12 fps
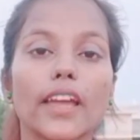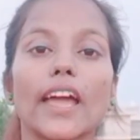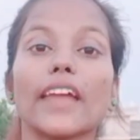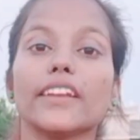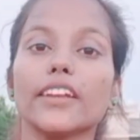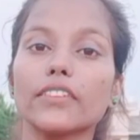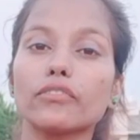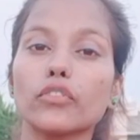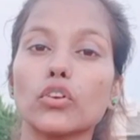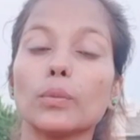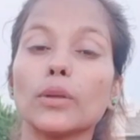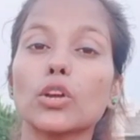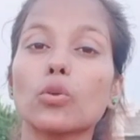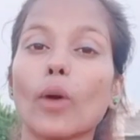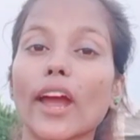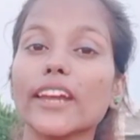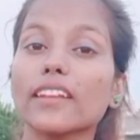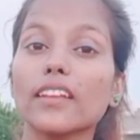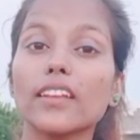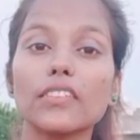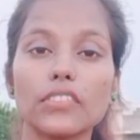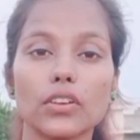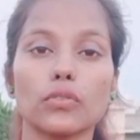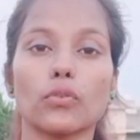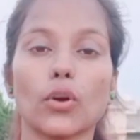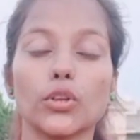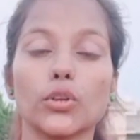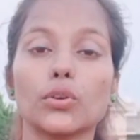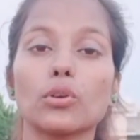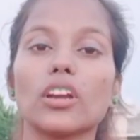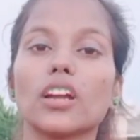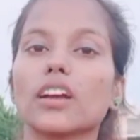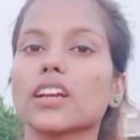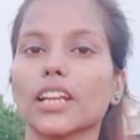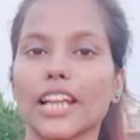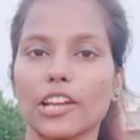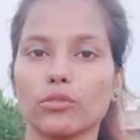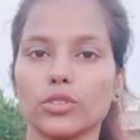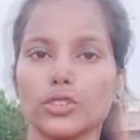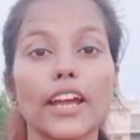and it would be quite easier for you to learn a language.